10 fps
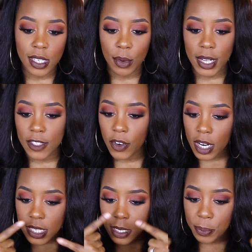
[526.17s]
So as far
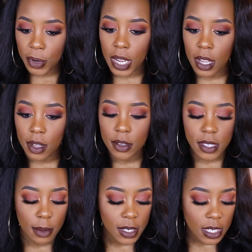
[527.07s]
as the brows,
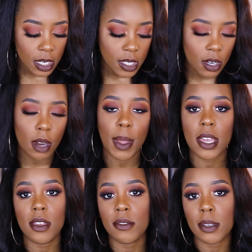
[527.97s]
I'm just gonna start
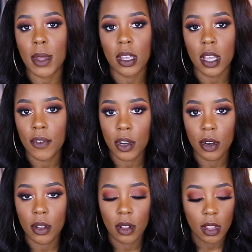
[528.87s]
back using my
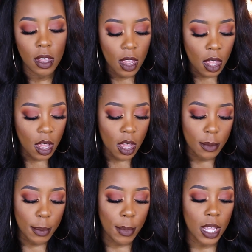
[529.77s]
CoverGirl
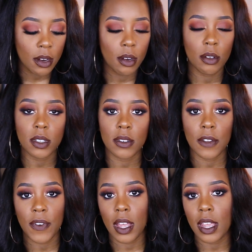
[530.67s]
um, Micro
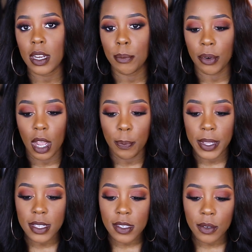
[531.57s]
Define Brow
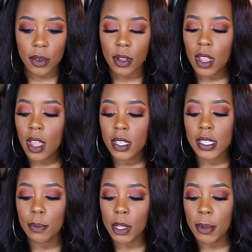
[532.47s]
Pencil
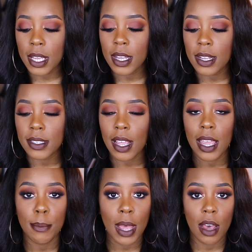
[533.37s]
simply because
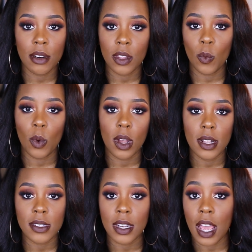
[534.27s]
I am out of the
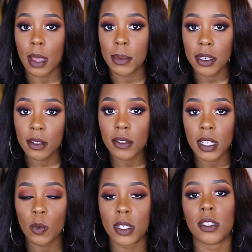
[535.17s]
ones that I have been
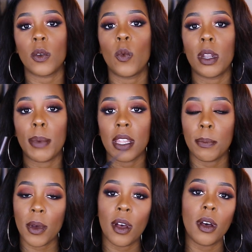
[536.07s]
using, which is the one by The
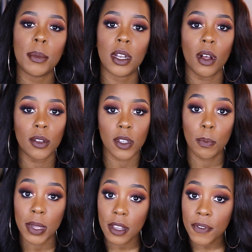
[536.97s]
Balm and also
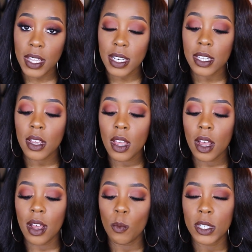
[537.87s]
Benefit,
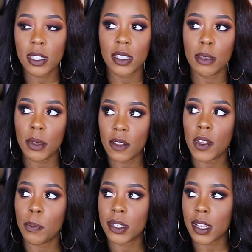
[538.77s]
um, which is the
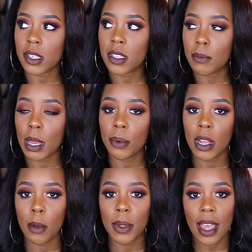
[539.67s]
Benefit Precisely My
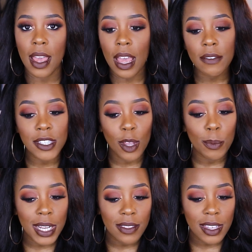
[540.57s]
Brow. But I have so
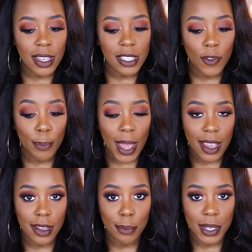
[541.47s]
many of these for
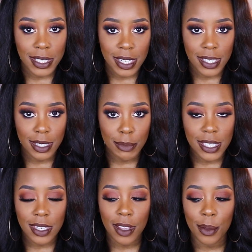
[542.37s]
backup because they sent
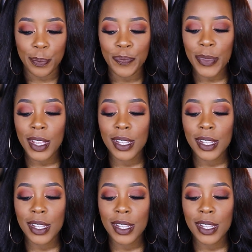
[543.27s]
me some.